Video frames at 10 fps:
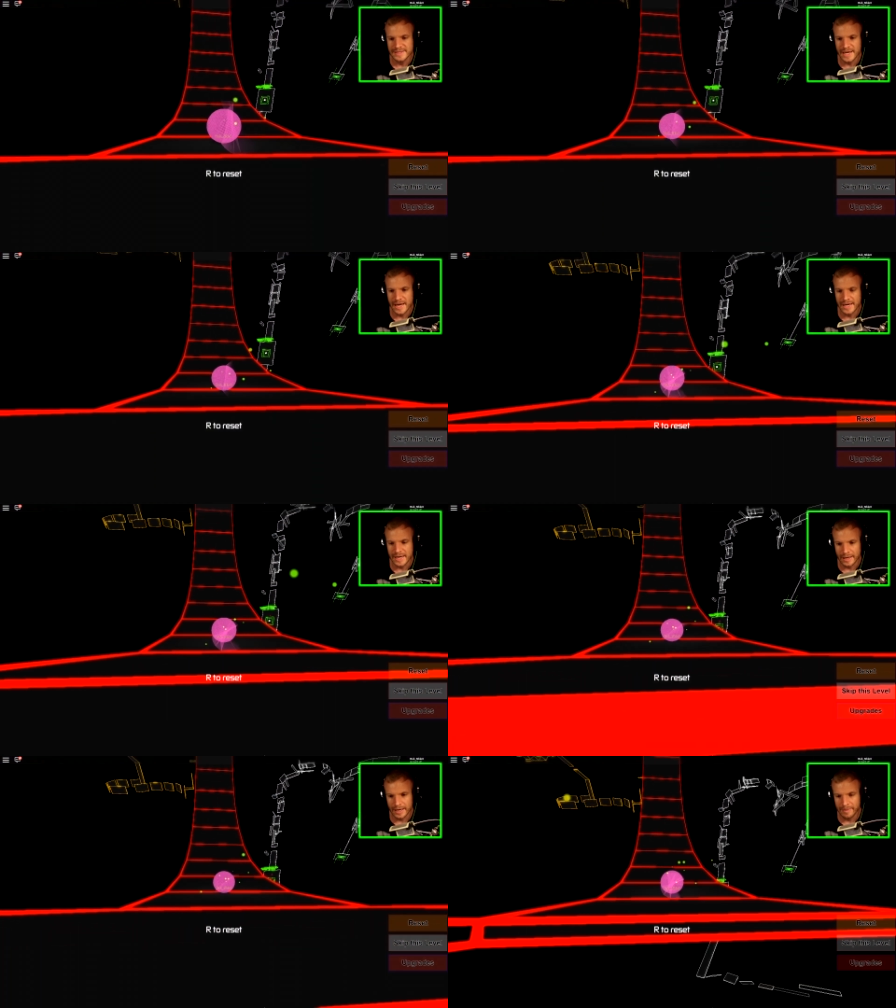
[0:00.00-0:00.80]
and say
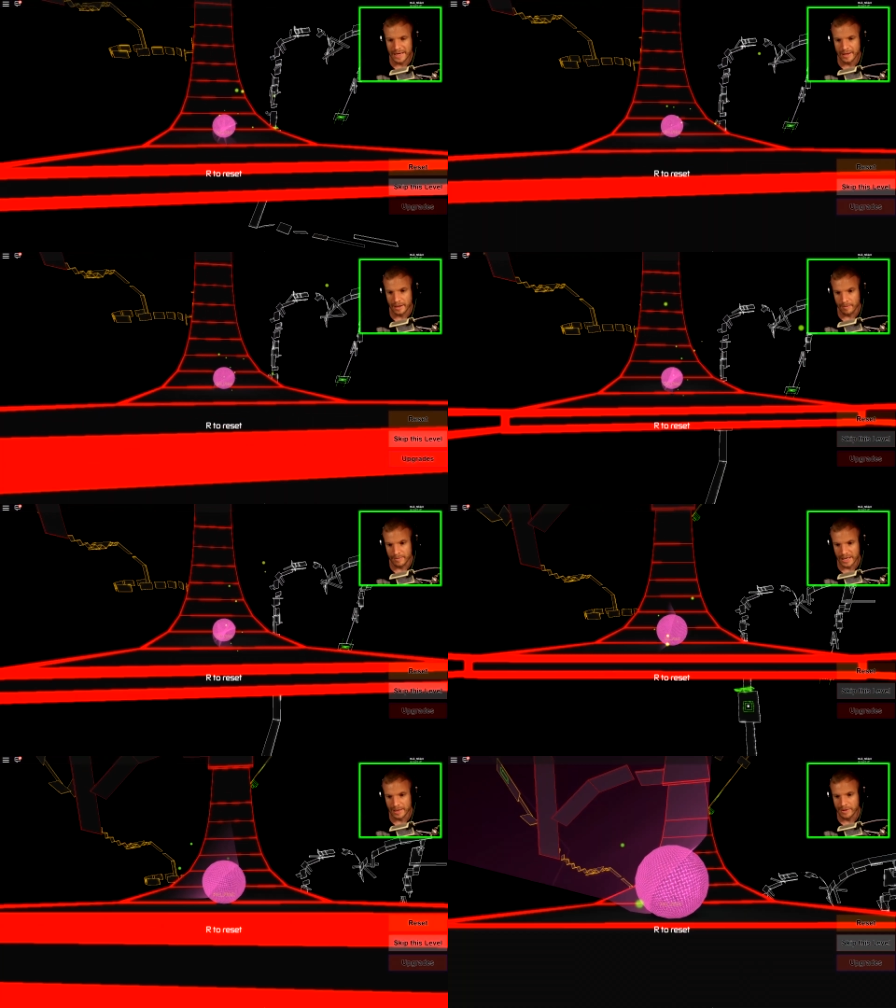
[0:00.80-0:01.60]
Hilly Bill,
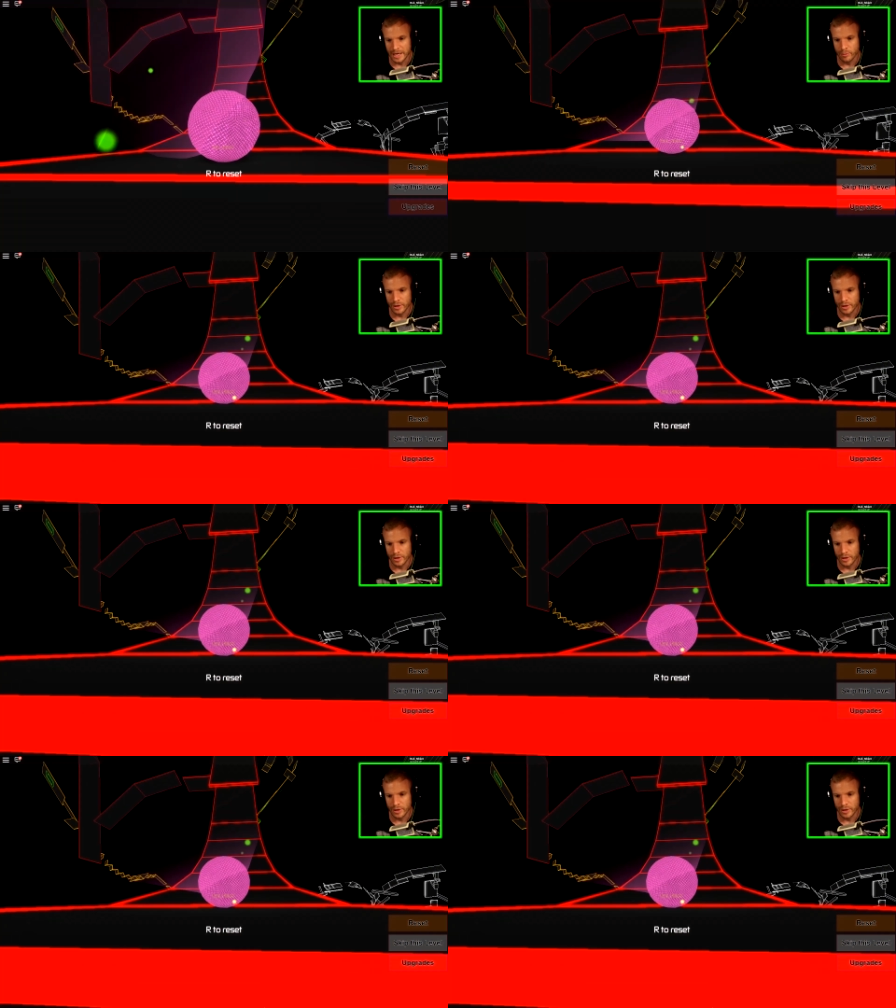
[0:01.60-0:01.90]
Billy Billy